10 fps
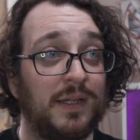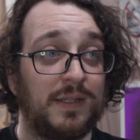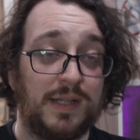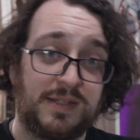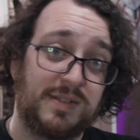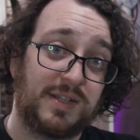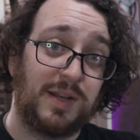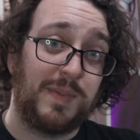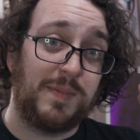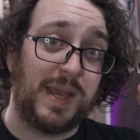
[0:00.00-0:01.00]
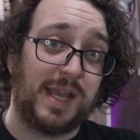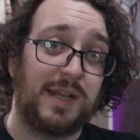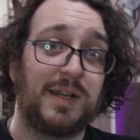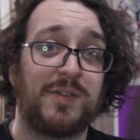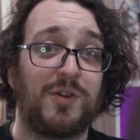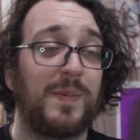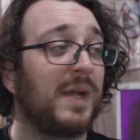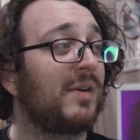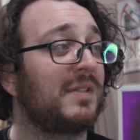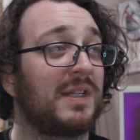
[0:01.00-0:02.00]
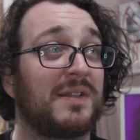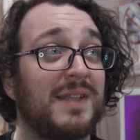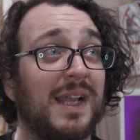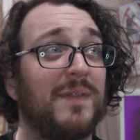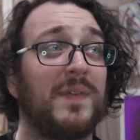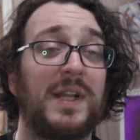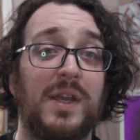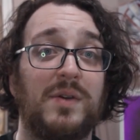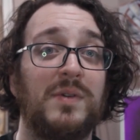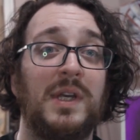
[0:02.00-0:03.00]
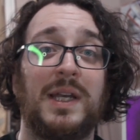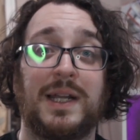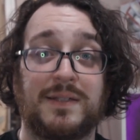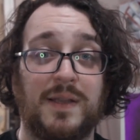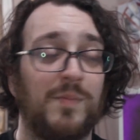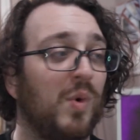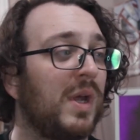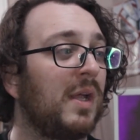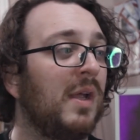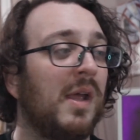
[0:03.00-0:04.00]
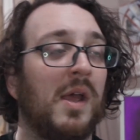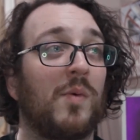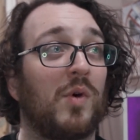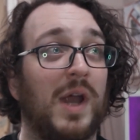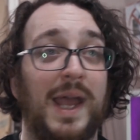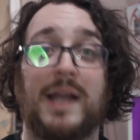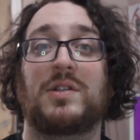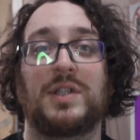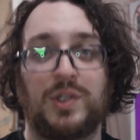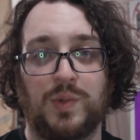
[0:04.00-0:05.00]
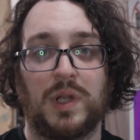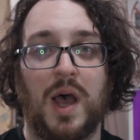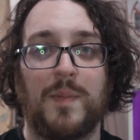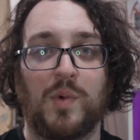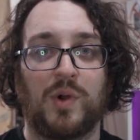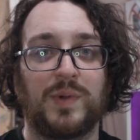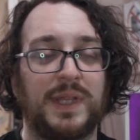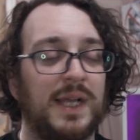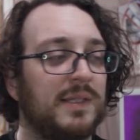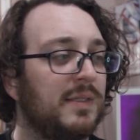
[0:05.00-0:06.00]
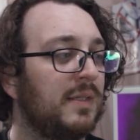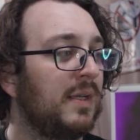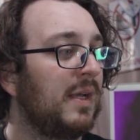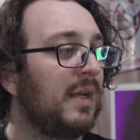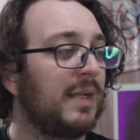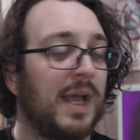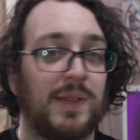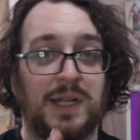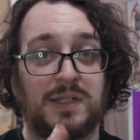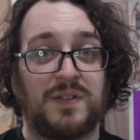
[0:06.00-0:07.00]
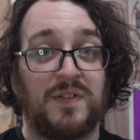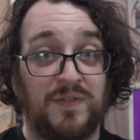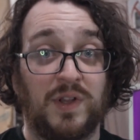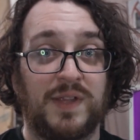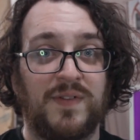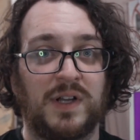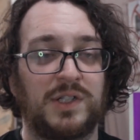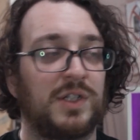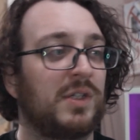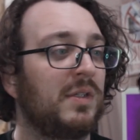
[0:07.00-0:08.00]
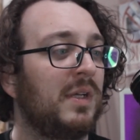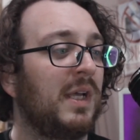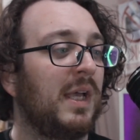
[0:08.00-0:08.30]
This is going to be making another appearance in a second video at some point where I actually do a lot more with this now that it's fully functional.